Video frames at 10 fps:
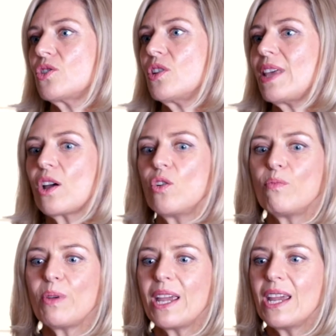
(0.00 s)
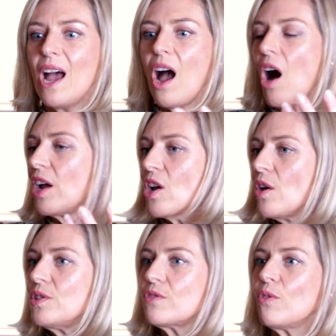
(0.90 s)
So that could be, I
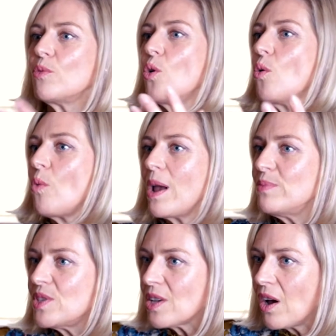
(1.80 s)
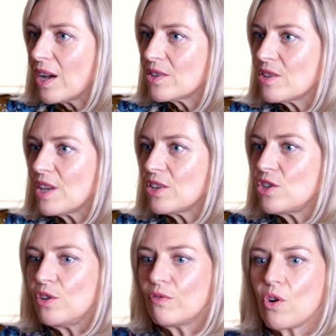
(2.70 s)
noticed from your website
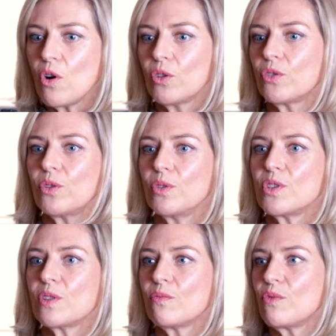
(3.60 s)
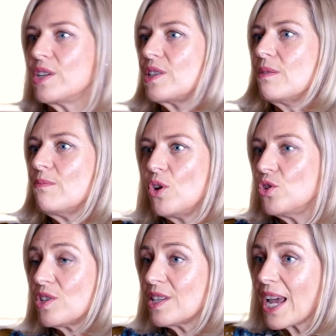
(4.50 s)
that you've gone through some recent
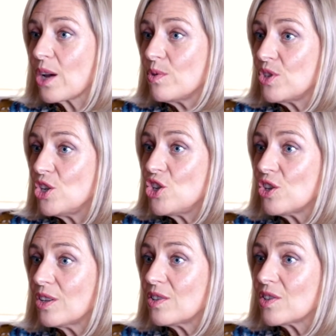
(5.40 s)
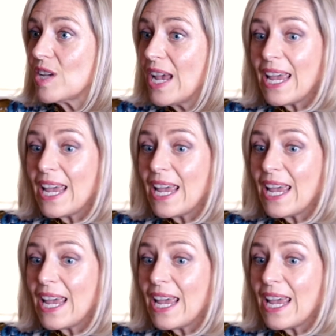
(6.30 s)
mergers and acquisitions.